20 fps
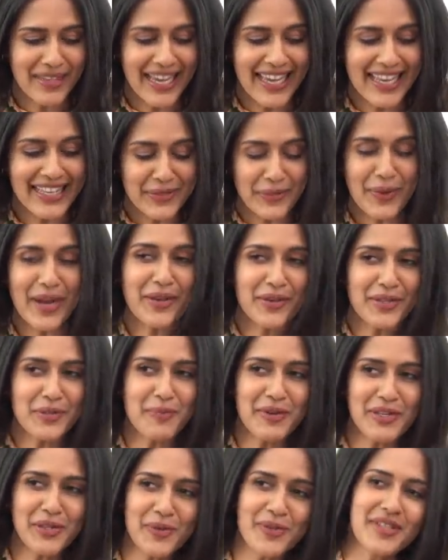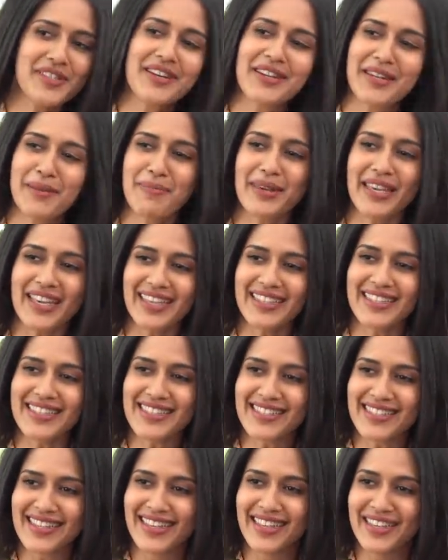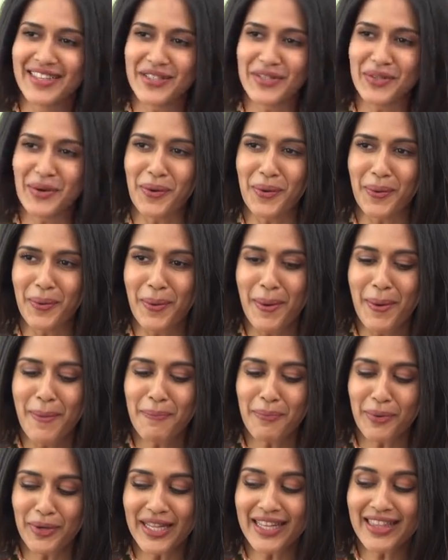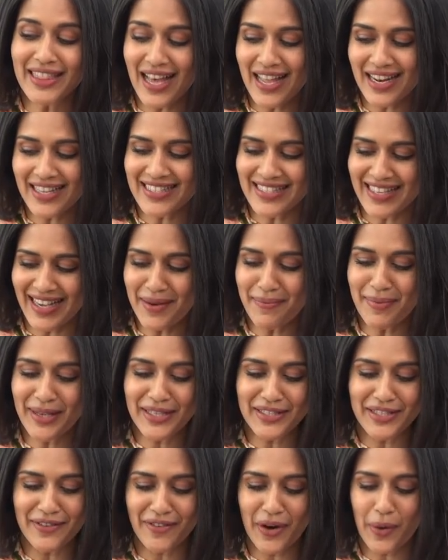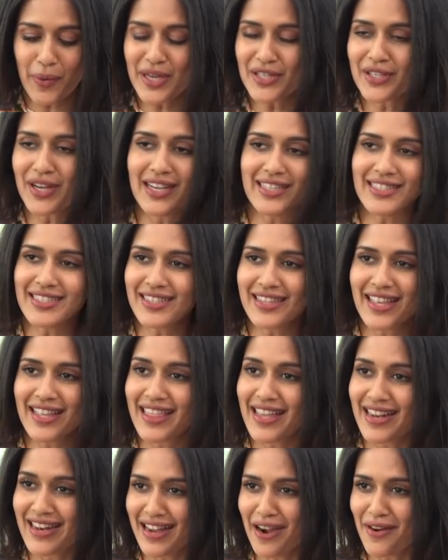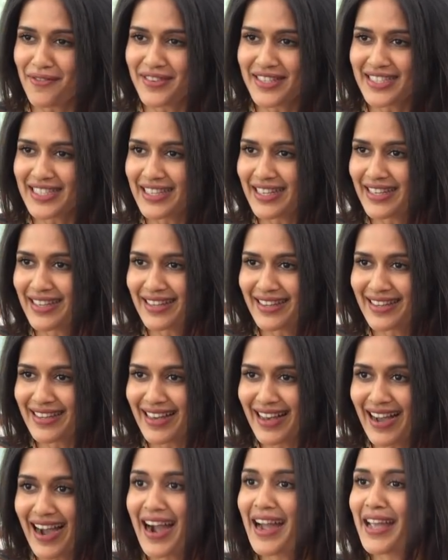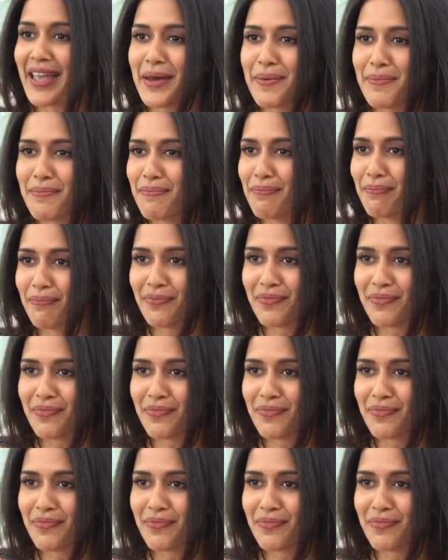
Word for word: is where your spiritual journey begins. So putting that aside, because if I were to answer that, then obviously I am